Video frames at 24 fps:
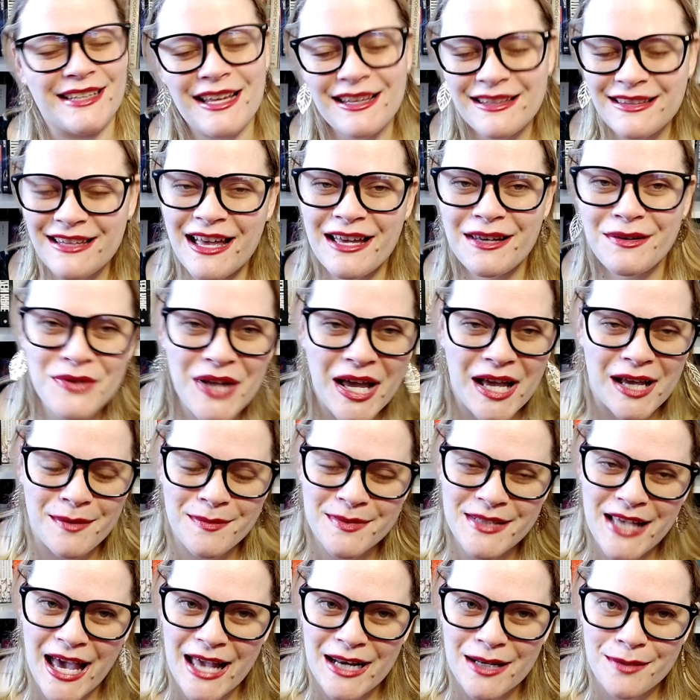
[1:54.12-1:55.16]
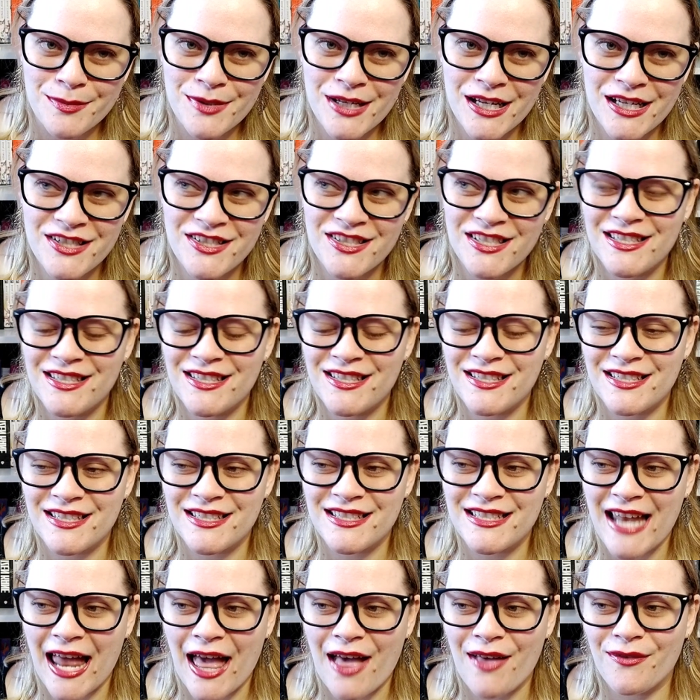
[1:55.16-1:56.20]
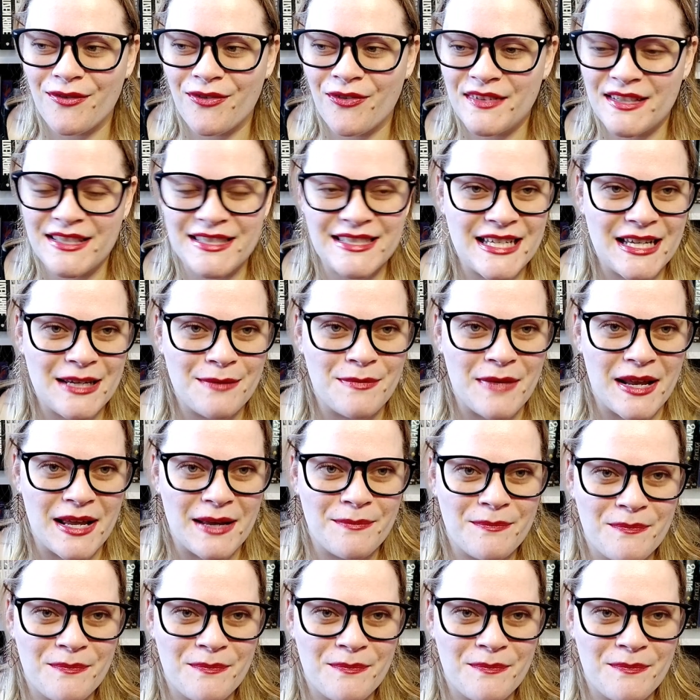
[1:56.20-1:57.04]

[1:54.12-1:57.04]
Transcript: A lot of times adaptations just have the same name.